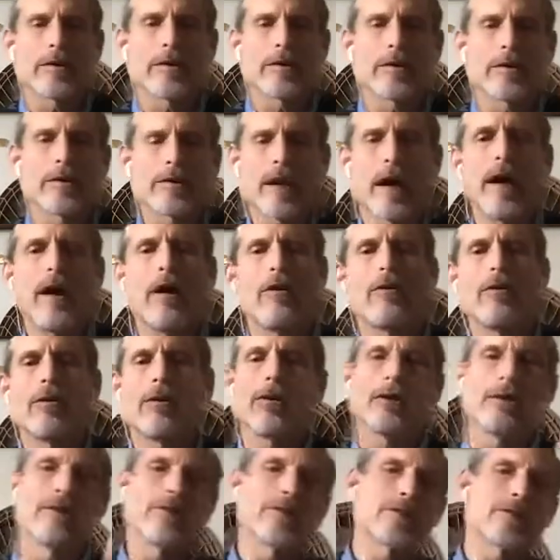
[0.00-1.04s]
towel and
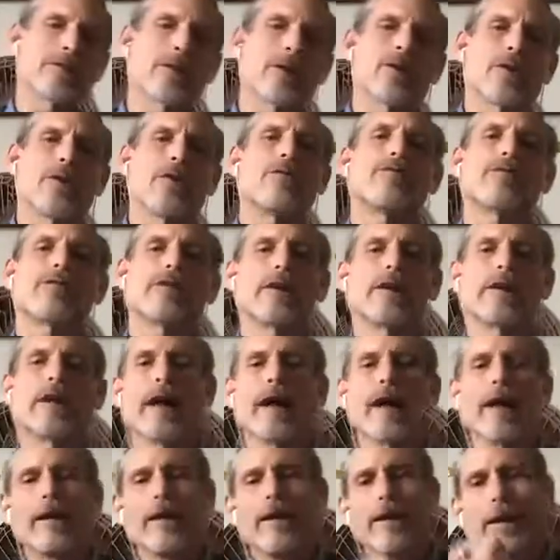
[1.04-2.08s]
start over
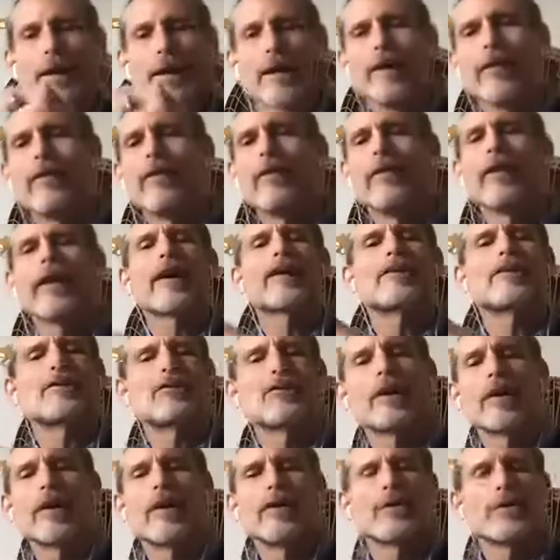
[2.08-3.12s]
again in the next
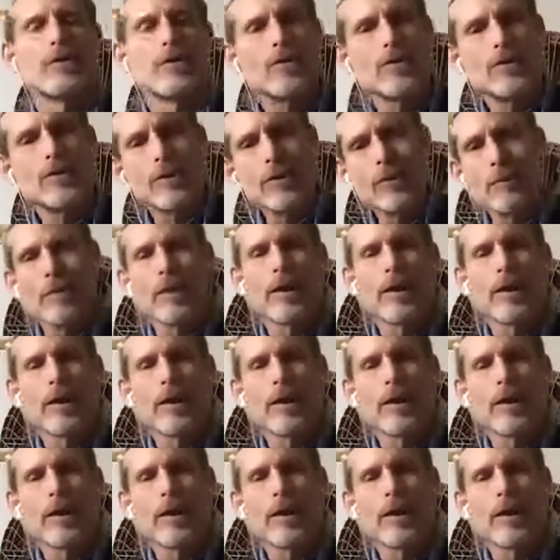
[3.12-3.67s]
relationship,